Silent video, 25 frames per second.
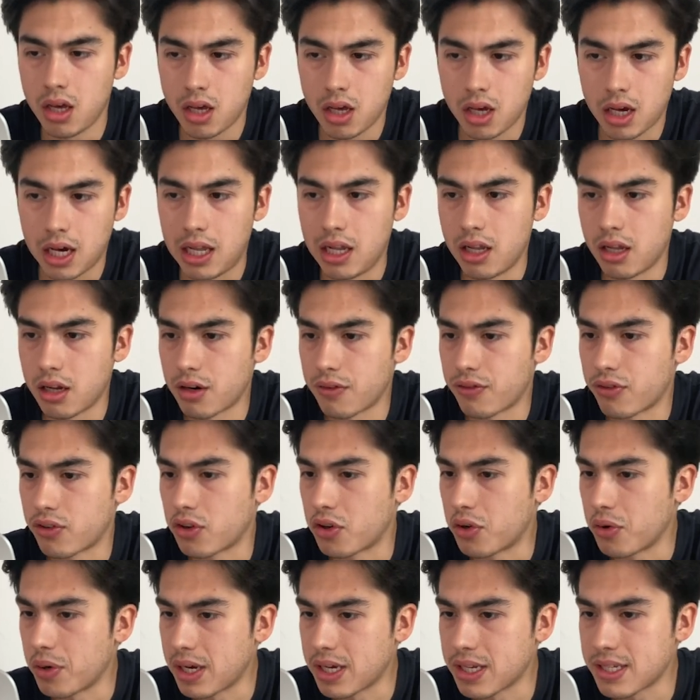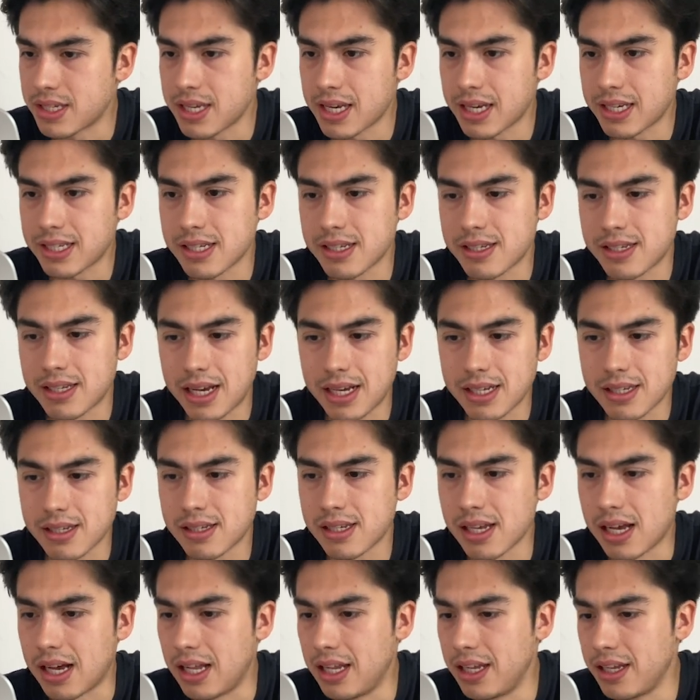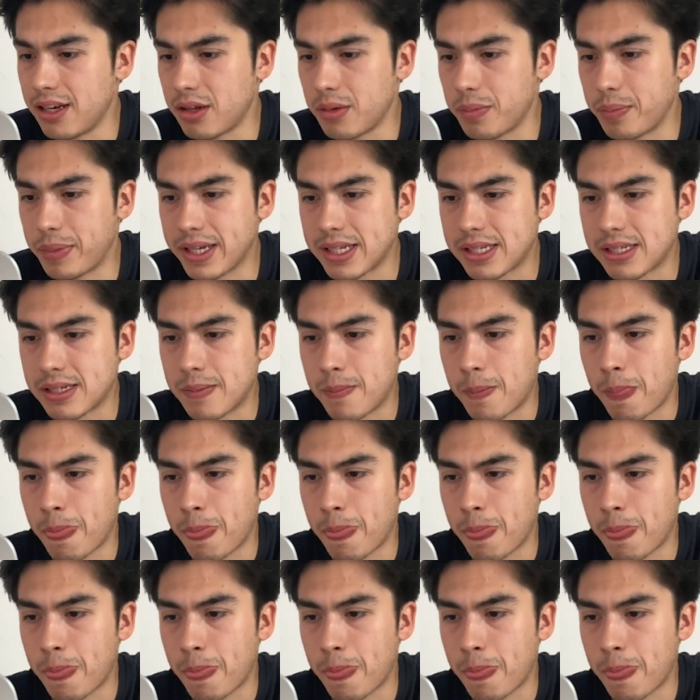a lot of crazy exercises, a little bit.